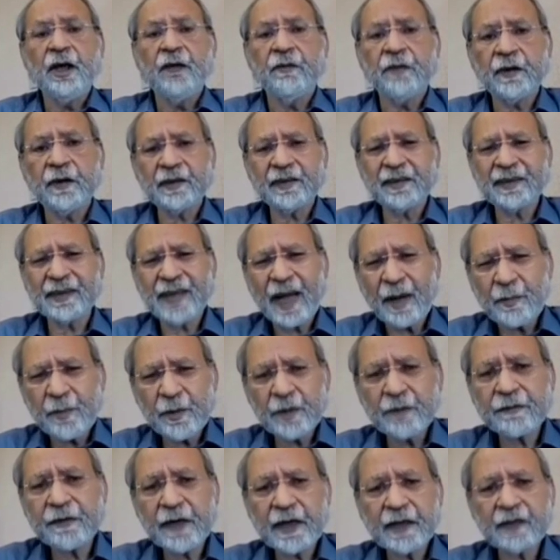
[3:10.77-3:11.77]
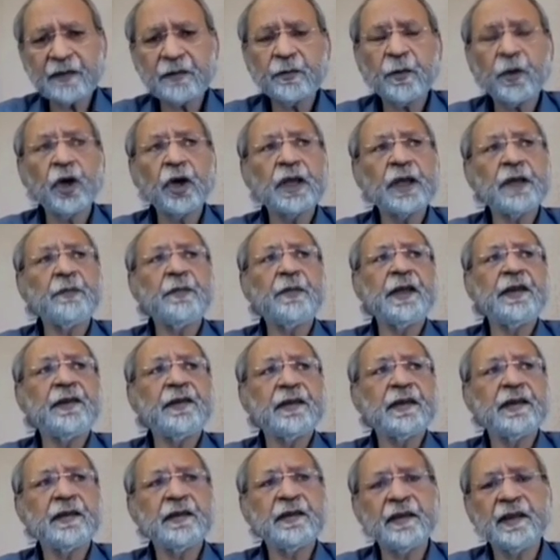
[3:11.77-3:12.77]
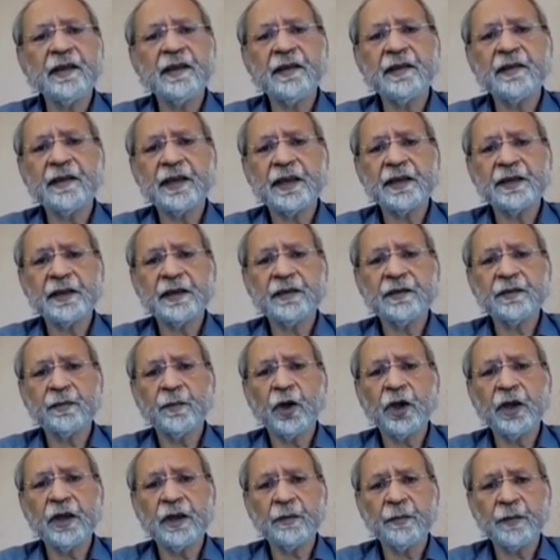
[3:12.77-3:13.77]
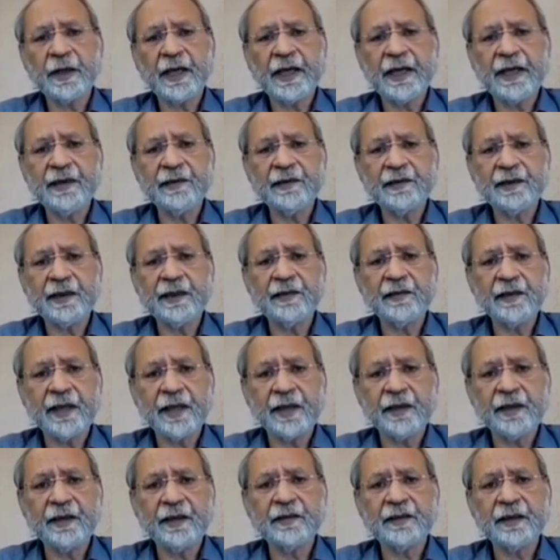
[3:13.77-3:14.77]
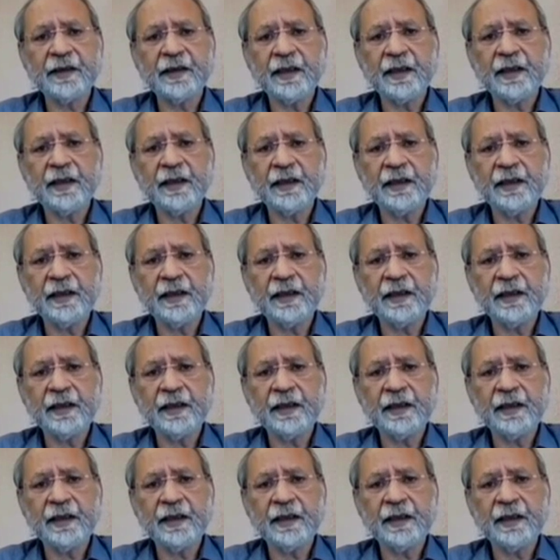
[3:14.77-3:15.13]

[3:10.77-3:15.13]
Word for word: For some of our smaller businesses, such as small appliances, there is, an,